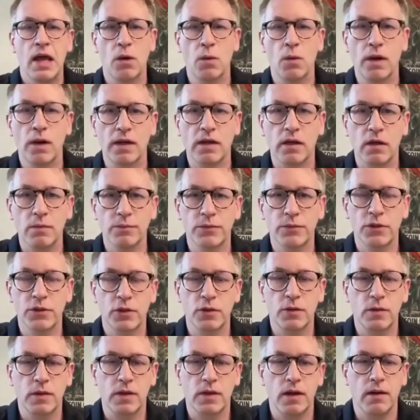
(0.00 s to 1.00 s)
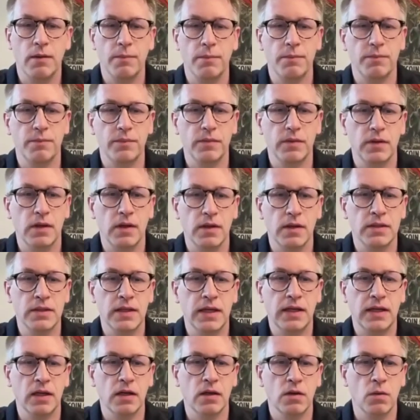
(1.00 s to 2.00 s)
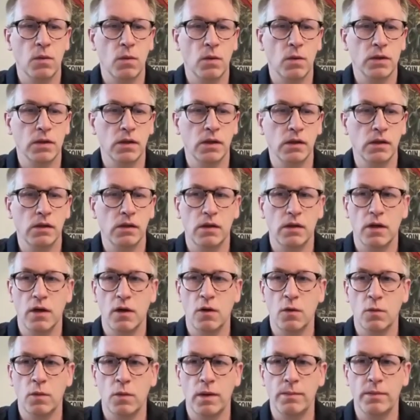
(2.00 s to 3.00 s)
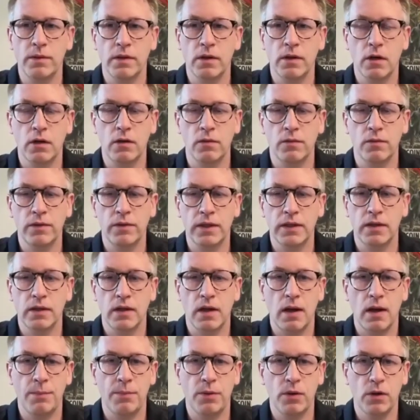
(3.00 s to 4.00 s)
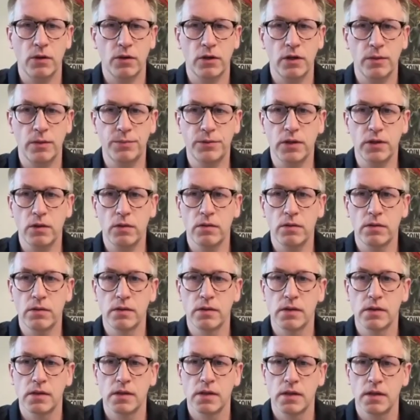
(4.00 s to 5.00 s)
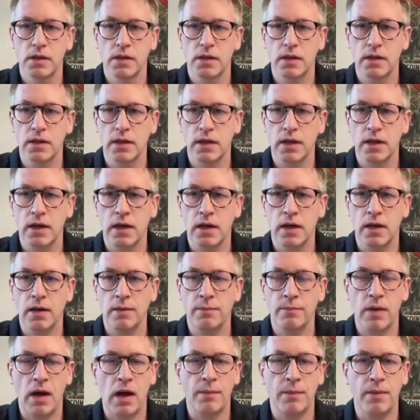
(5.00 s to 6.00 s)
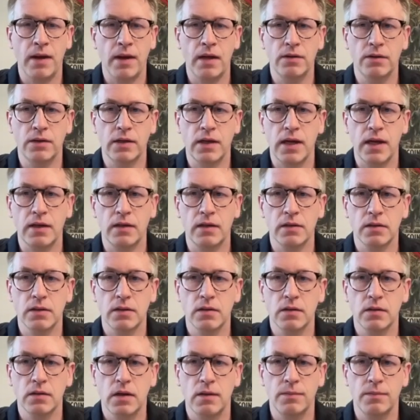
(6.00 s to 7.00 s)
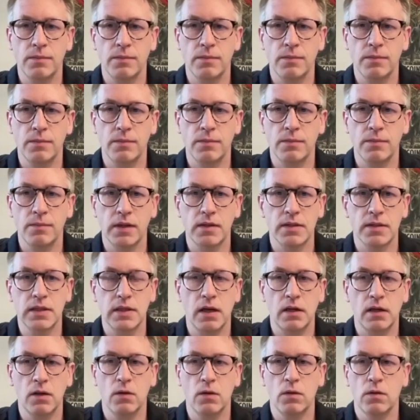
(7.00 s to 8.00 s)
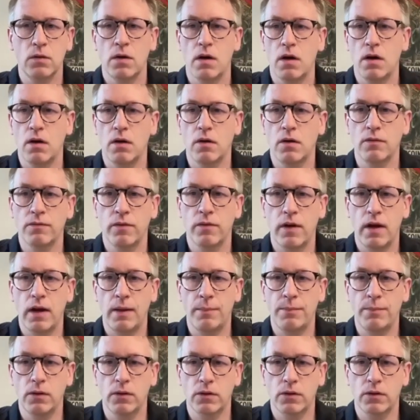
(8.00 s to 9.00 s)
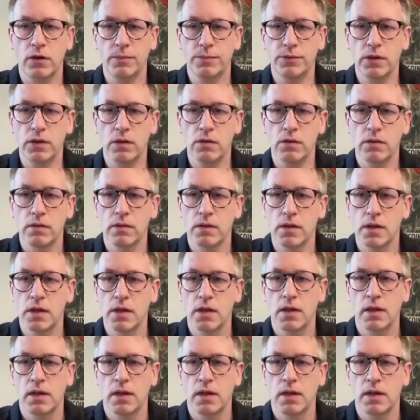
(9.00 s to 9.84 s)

Welcome to the second quarter webinar with Apollo Crypto. Um, I'm Henrik Andersson. I'm the CIO of Apollo Crypto.